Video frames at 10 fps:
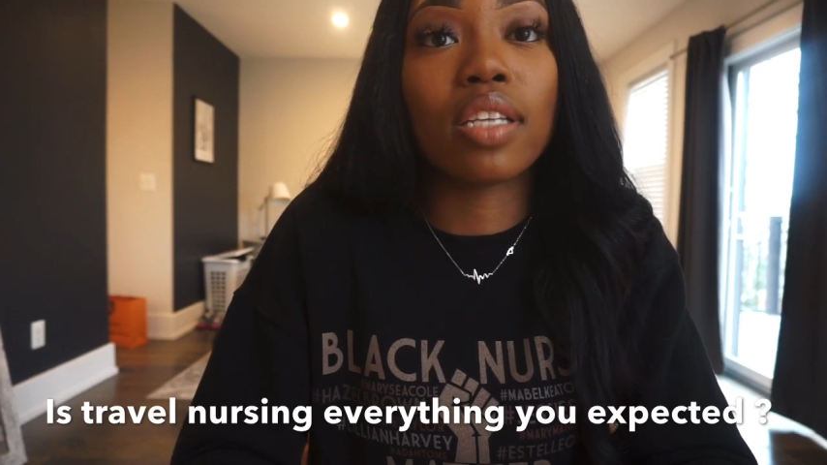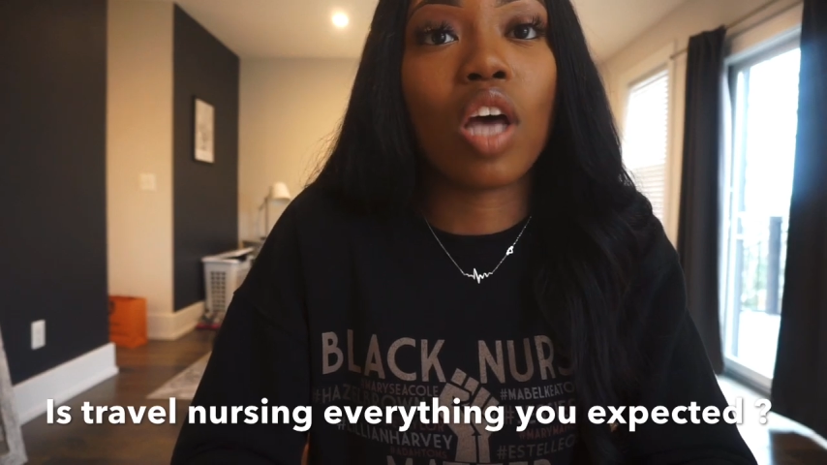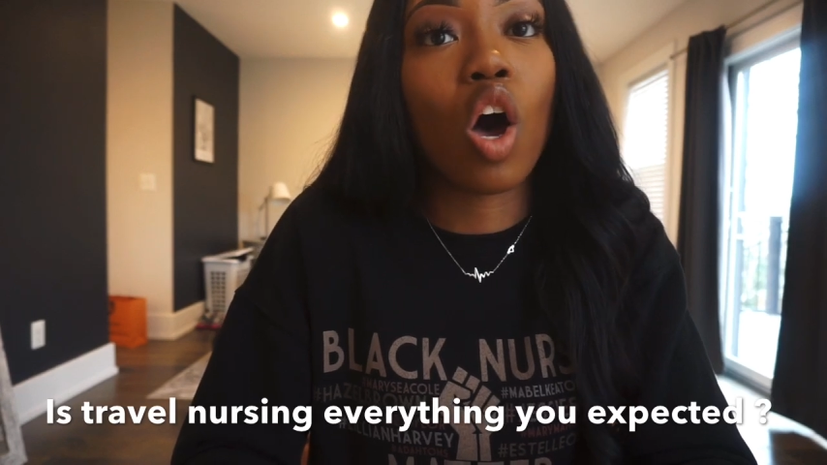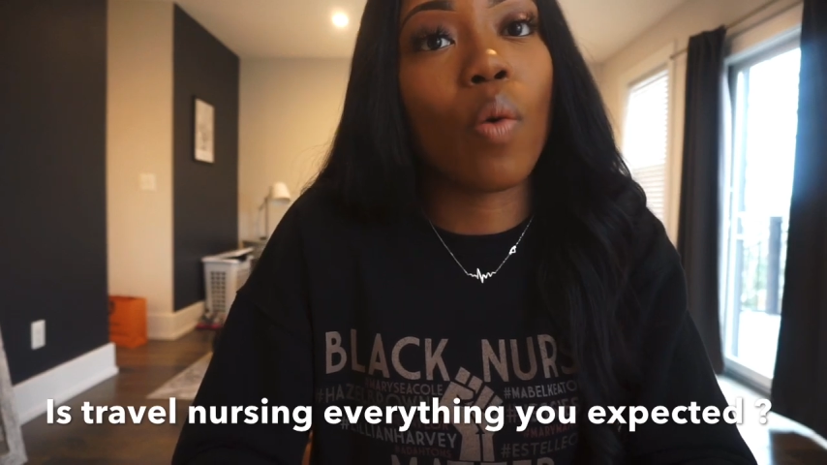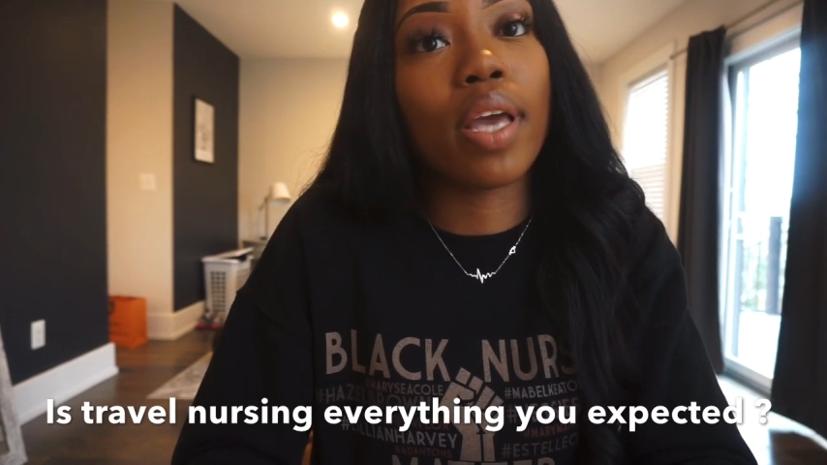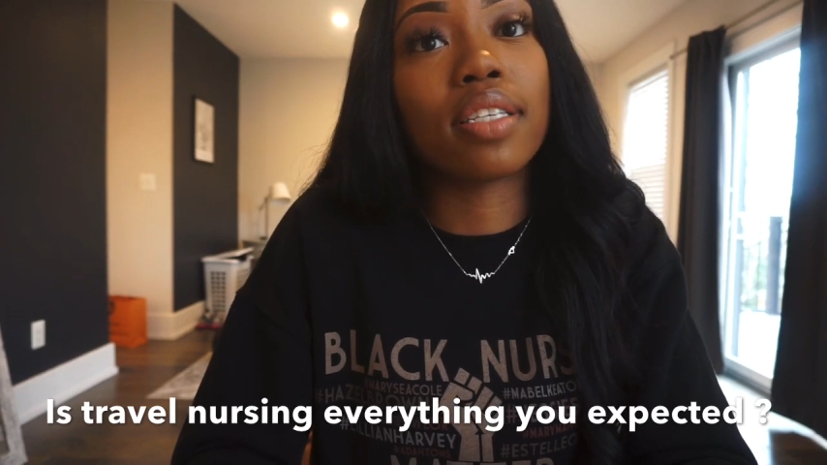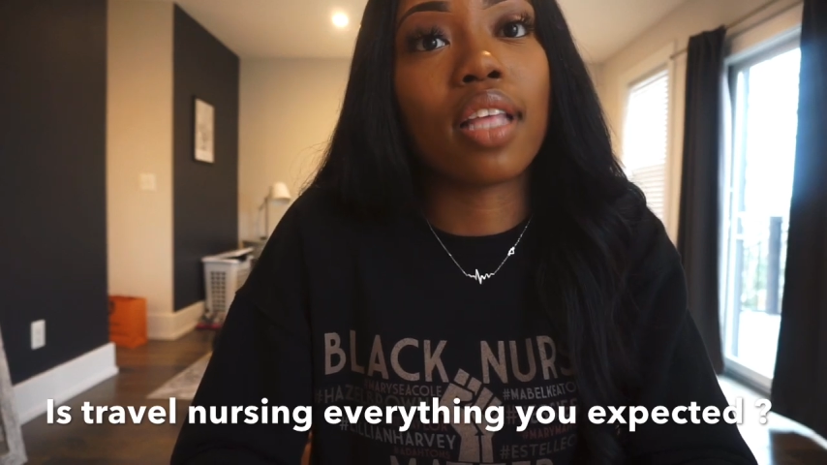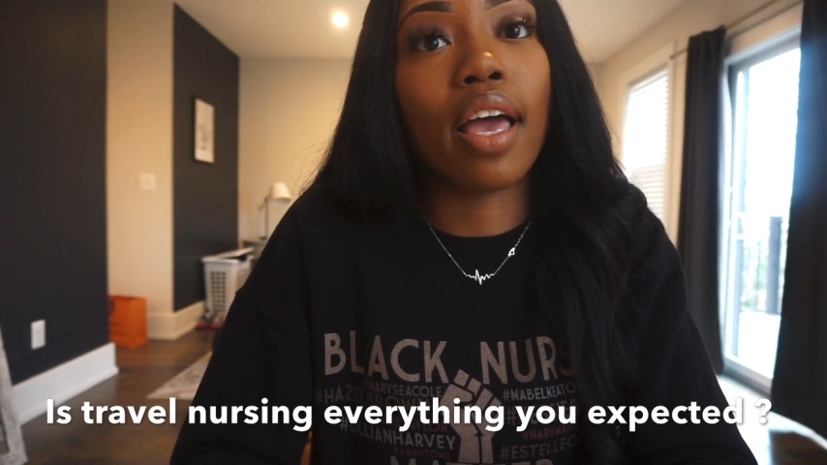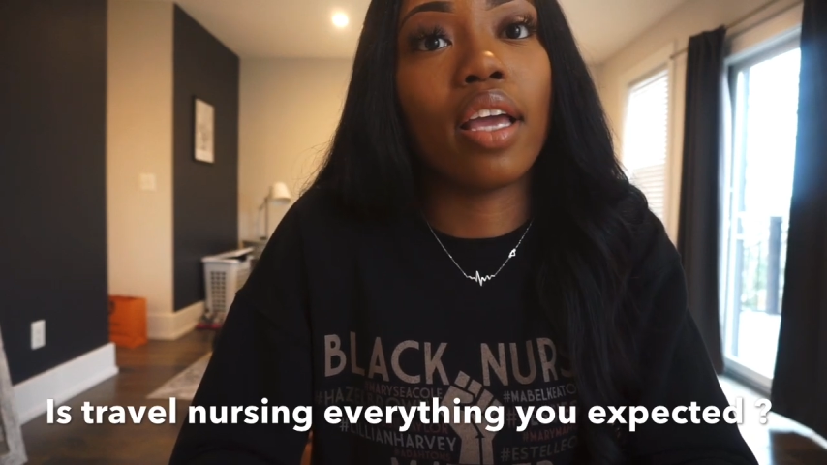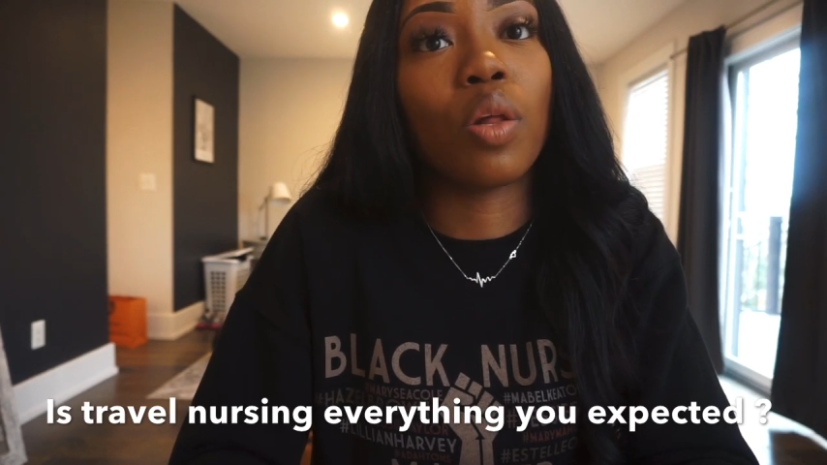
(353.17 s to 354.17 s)
it's always
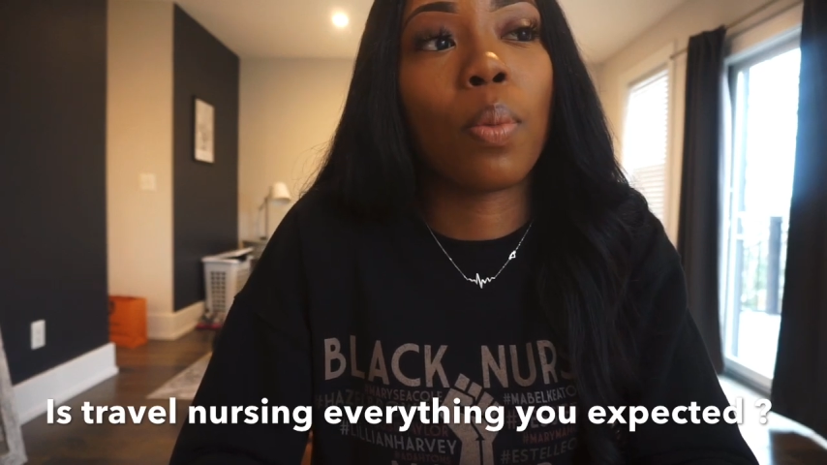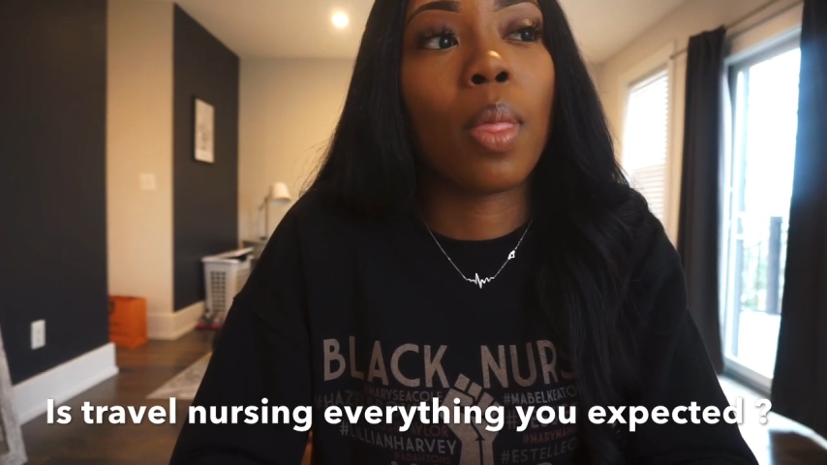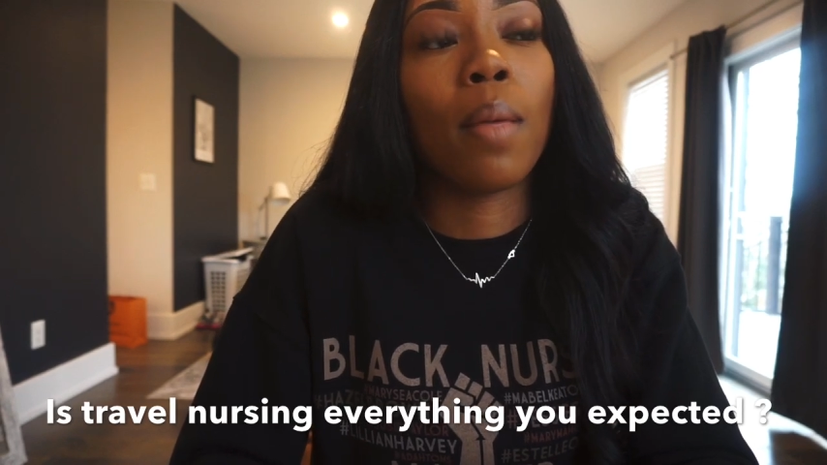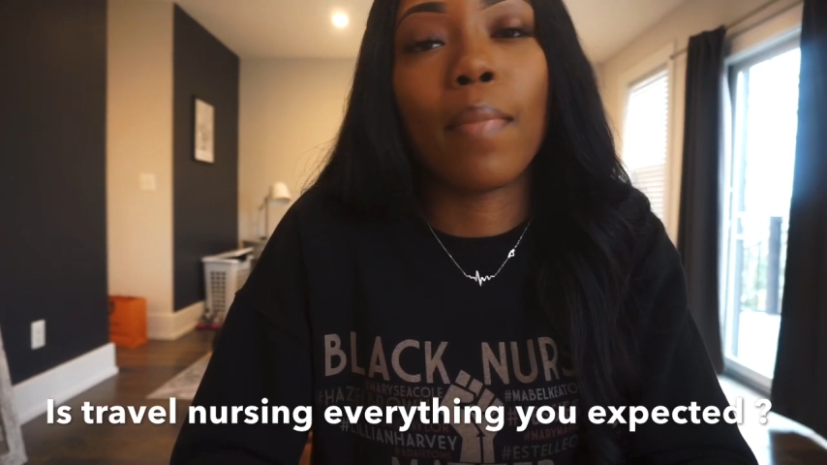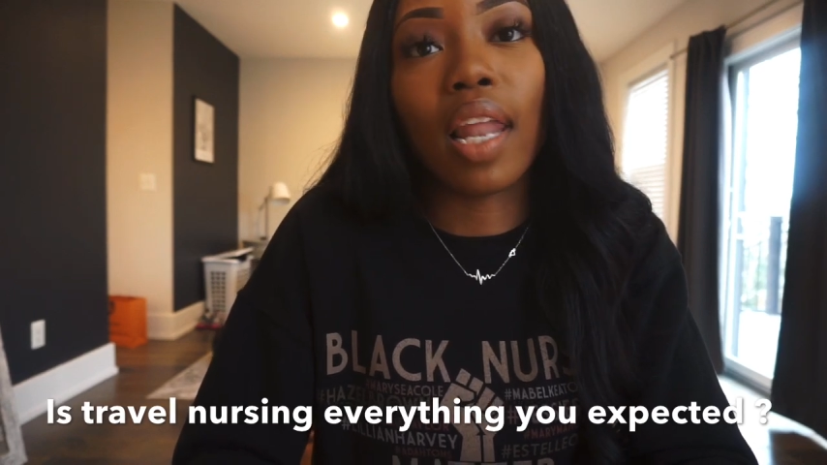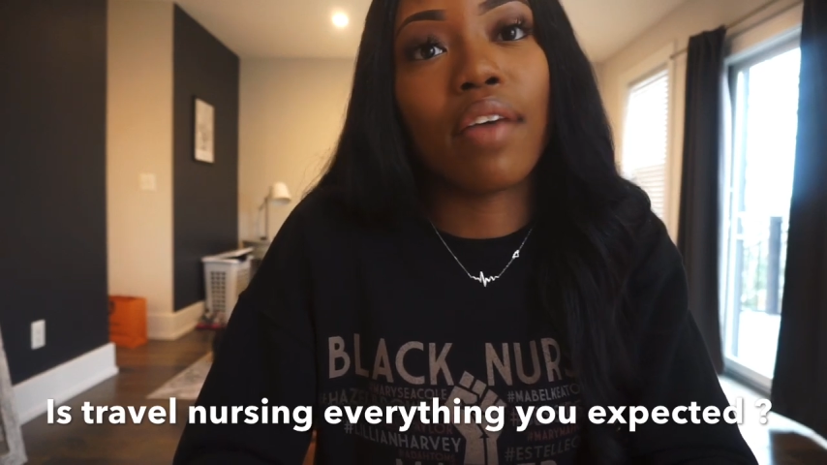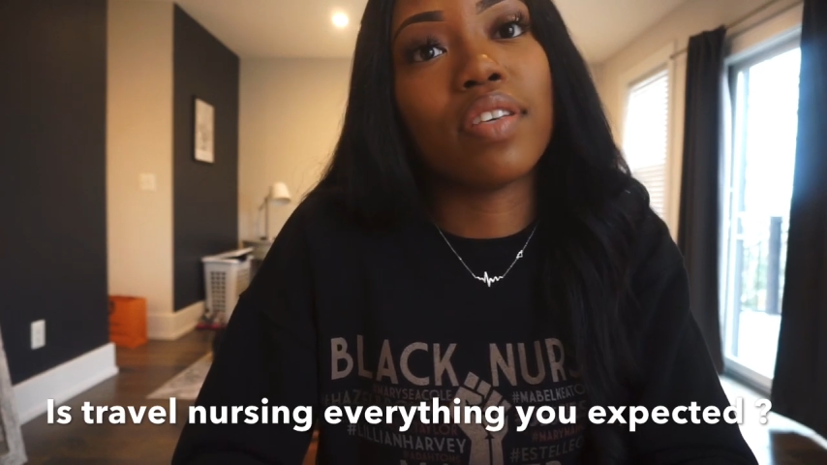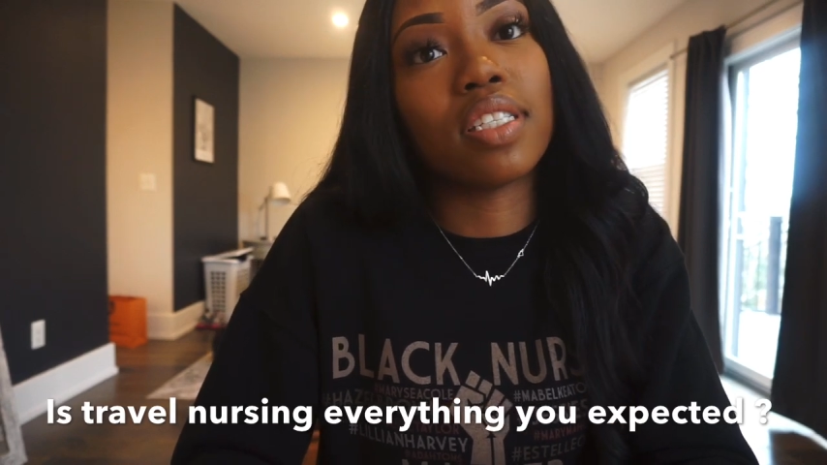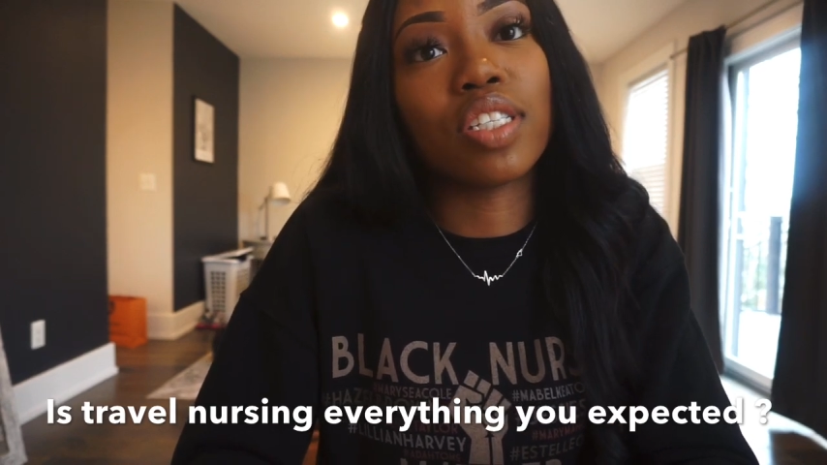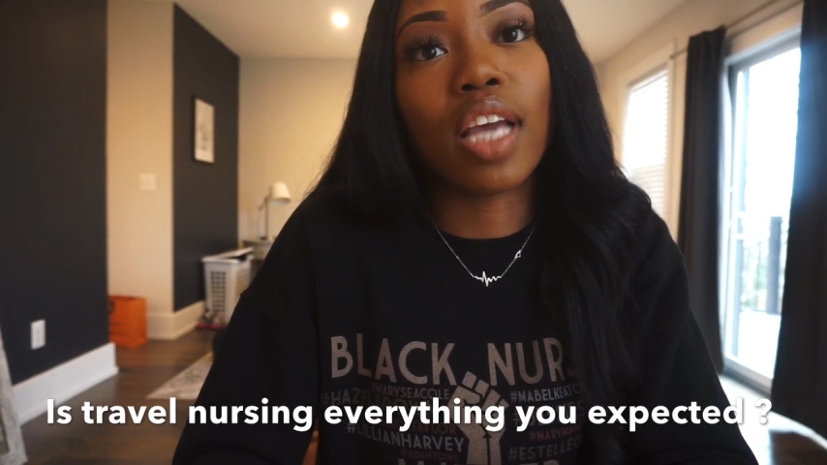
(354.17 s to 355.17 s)
like my life
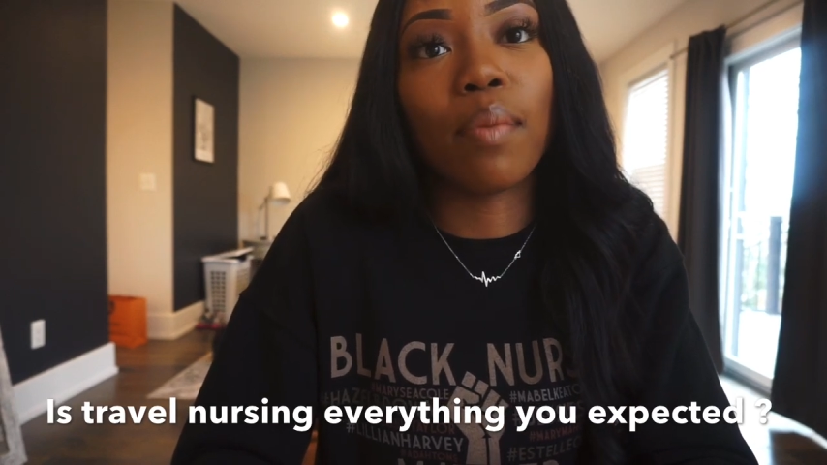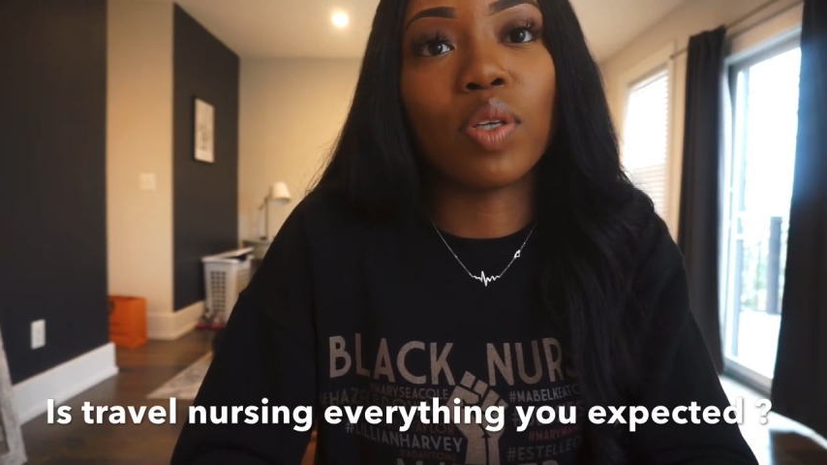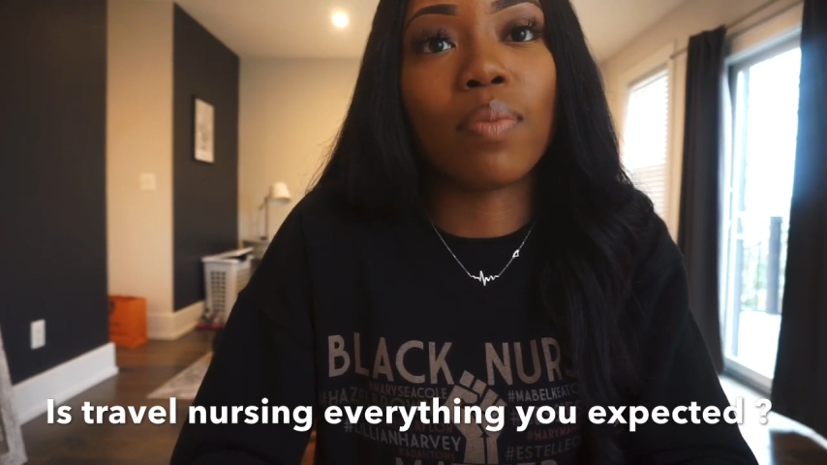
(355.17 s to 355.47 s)
is in shambles.